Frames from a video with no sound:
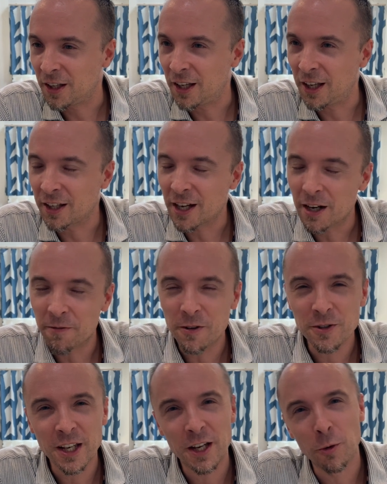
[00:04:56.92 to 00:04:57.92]
it kind of
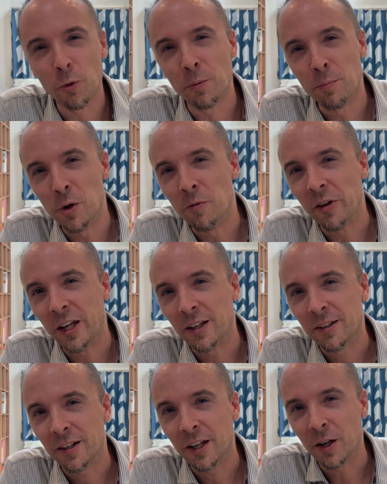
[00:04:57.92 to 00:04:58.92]
feels like an old
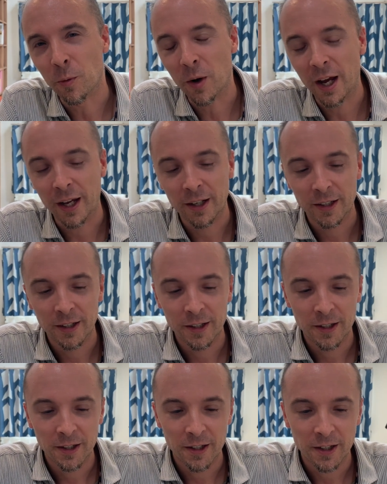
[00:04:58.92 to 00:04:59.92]
movie in a way.
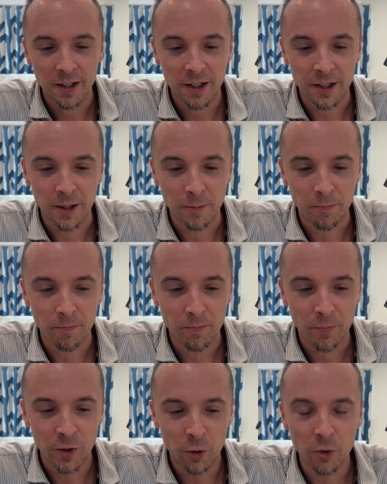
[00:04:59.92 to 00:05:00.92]

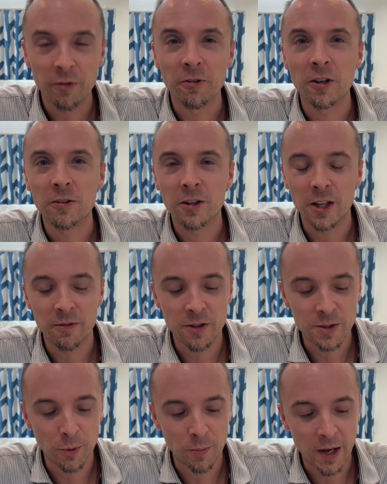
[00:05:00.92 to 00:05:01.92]
Griffin, the
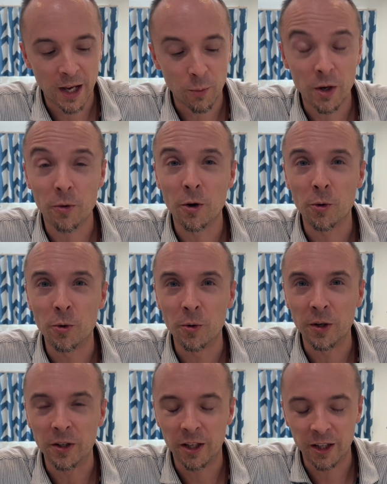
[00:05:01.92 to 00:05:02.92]
Invisible Man, we don't know
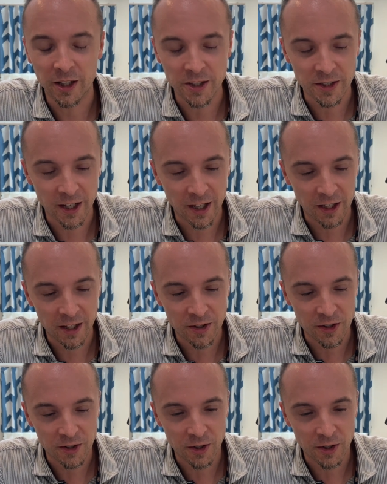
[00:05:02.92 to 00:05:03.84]
who he is yet. He's